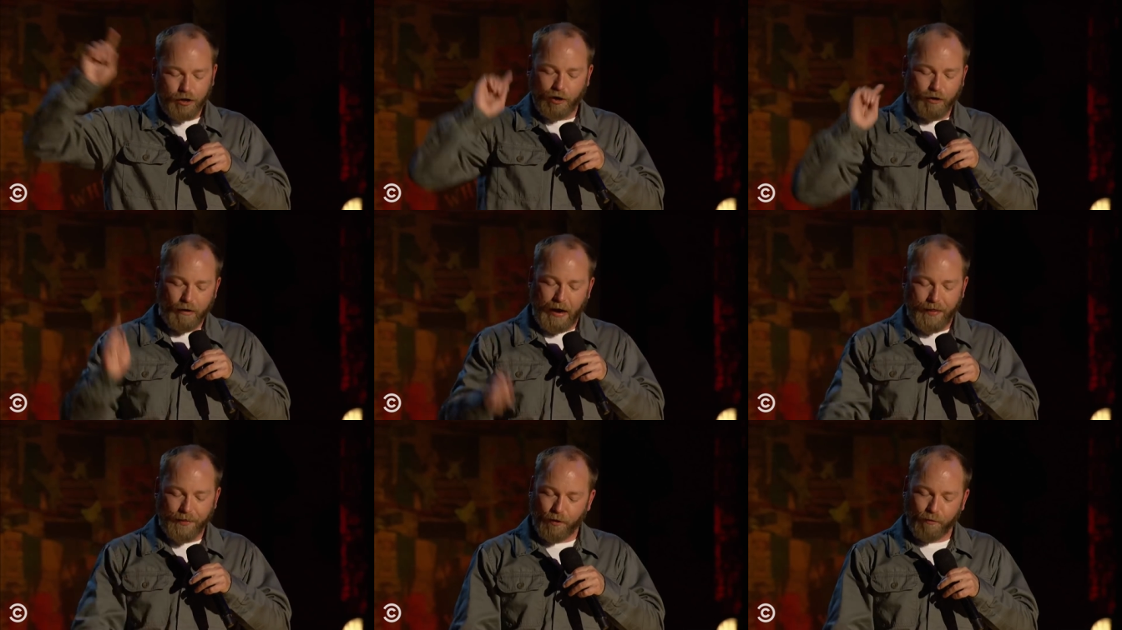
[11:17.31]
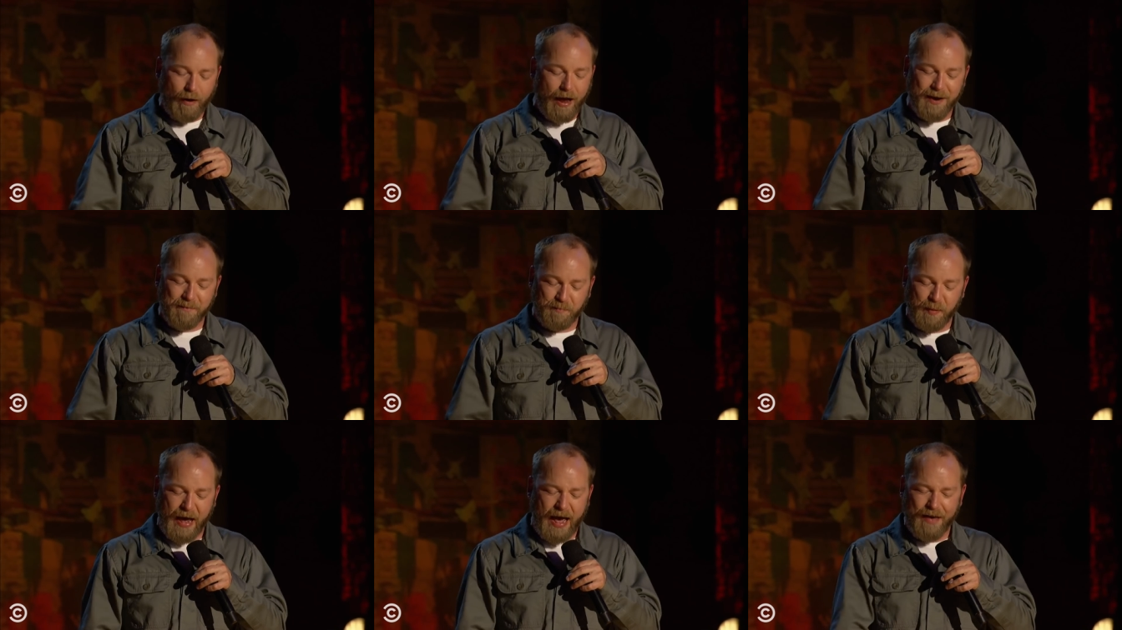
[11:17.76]
You're on the
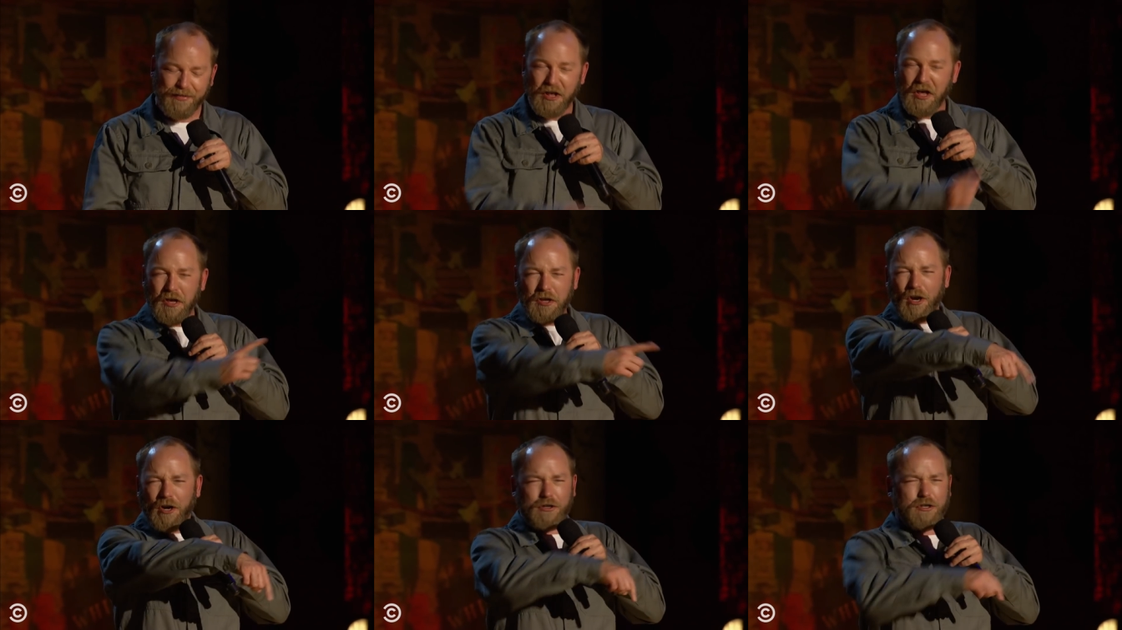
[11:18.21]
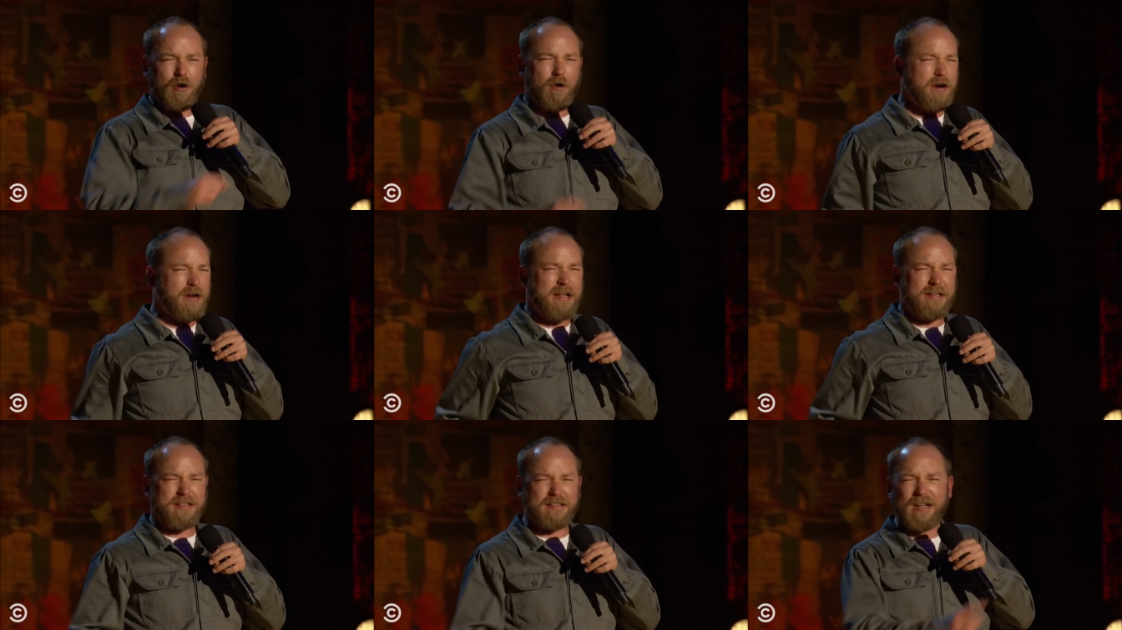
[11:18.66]
right path. You're
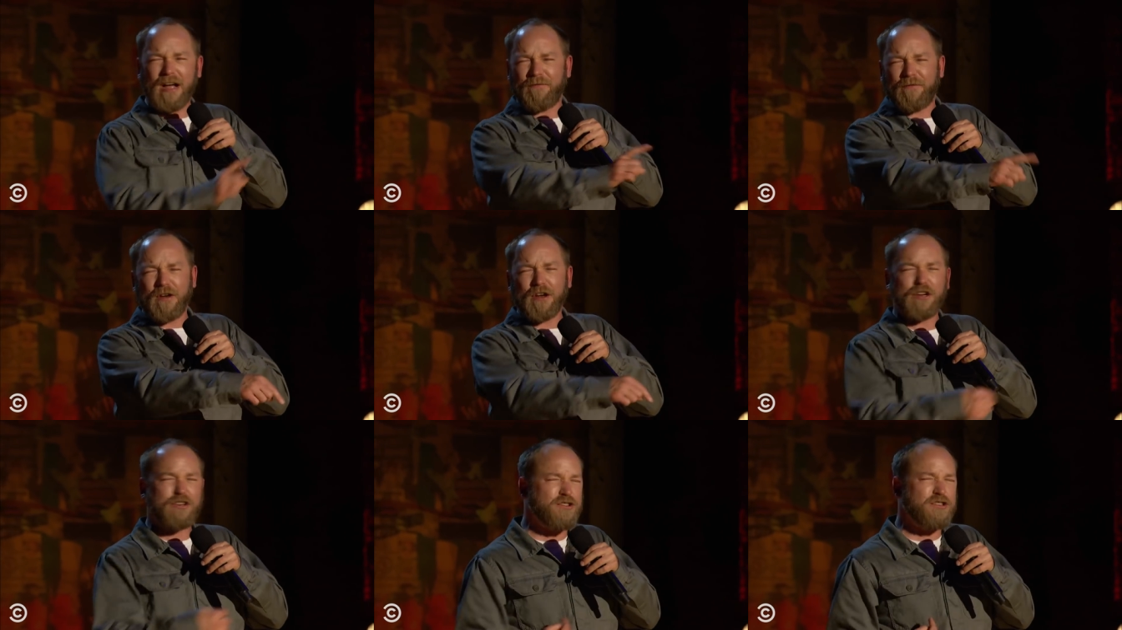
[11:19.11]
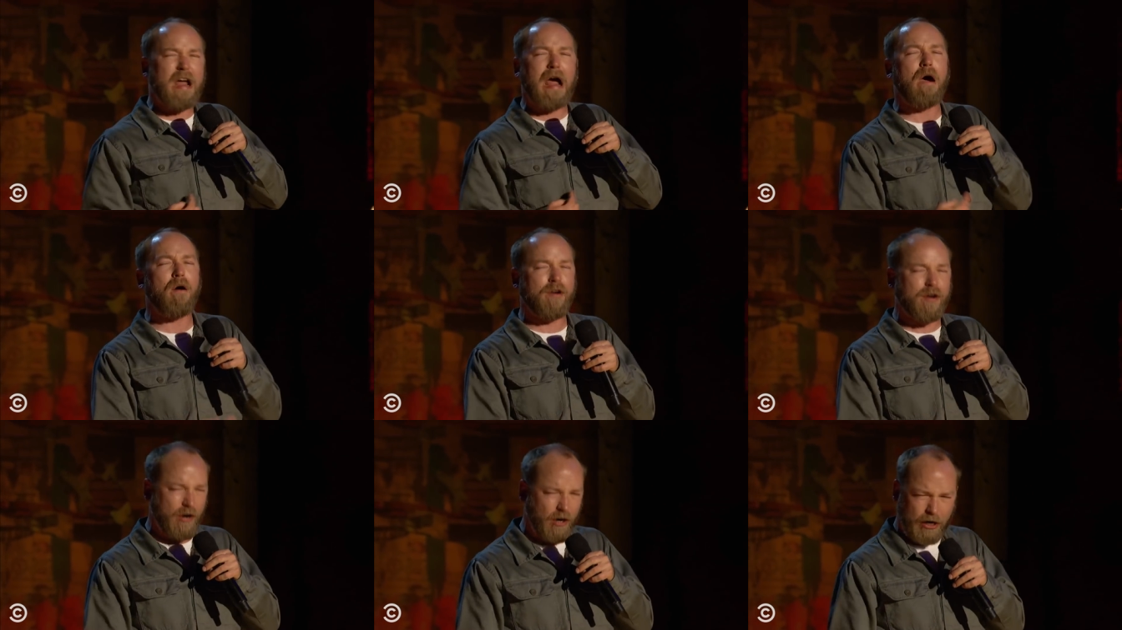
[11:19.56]
doing this stuff in the
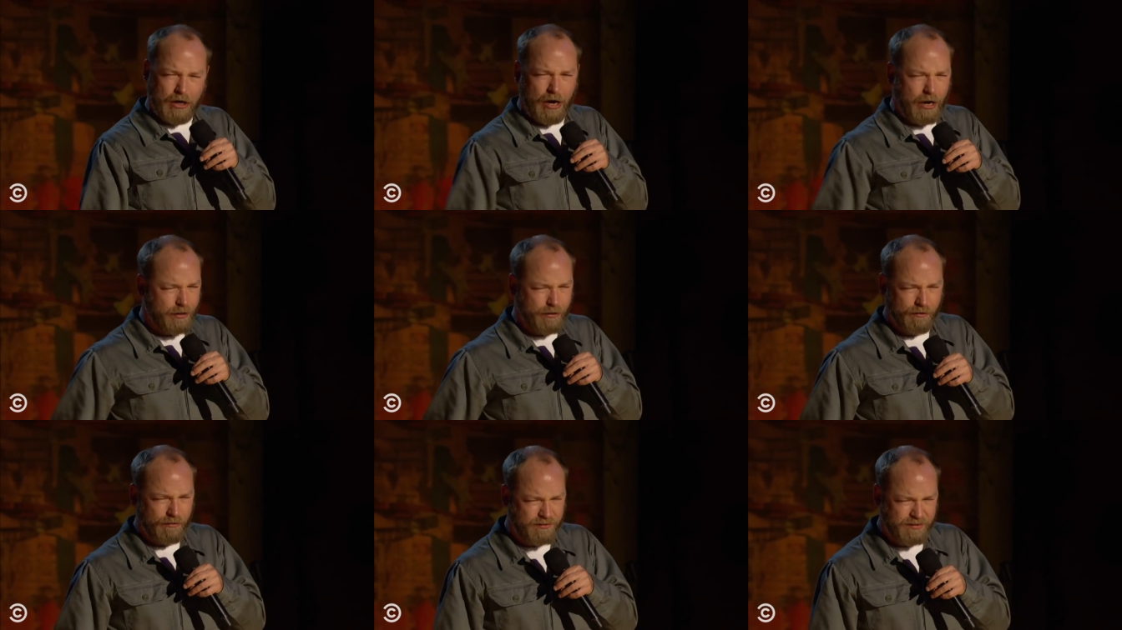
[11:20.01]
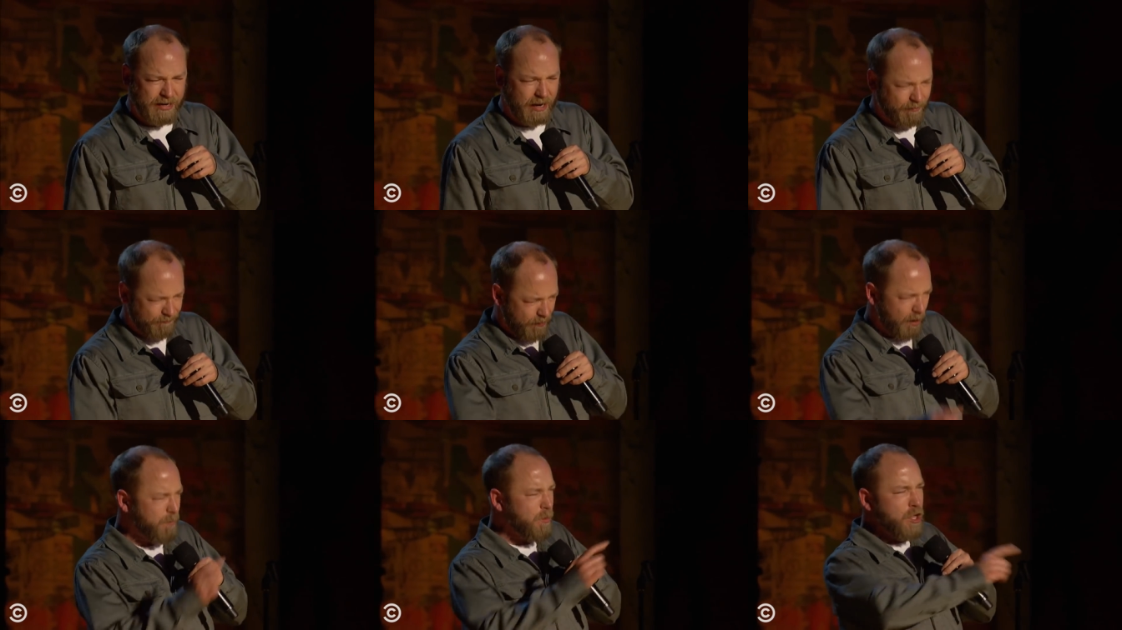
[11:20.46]
shower. You're cutting
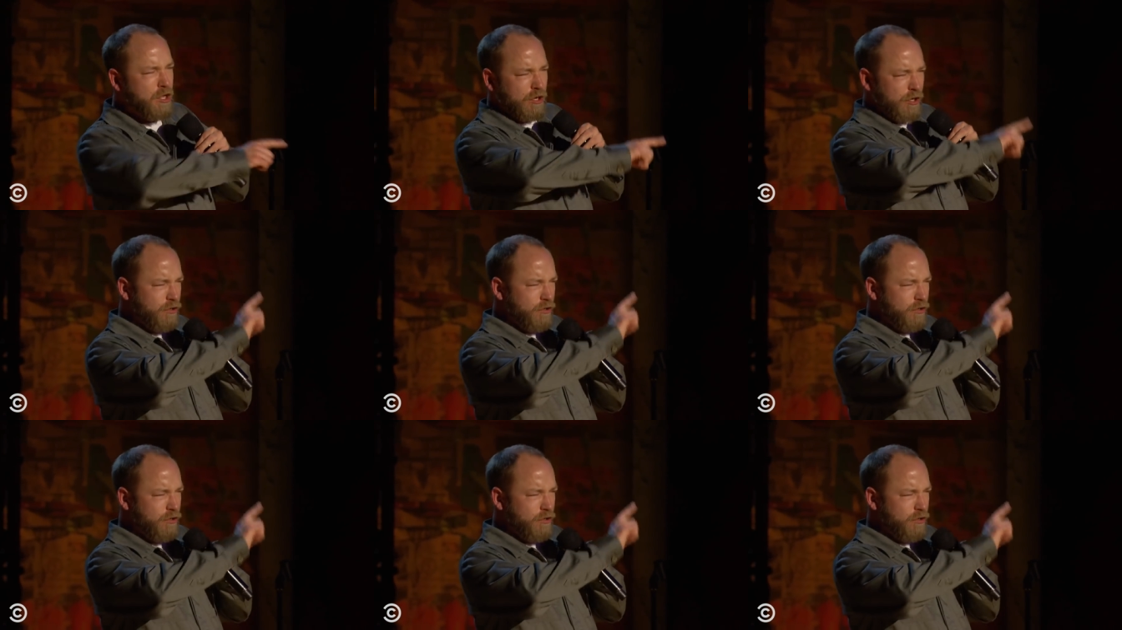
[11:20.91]
yourself up.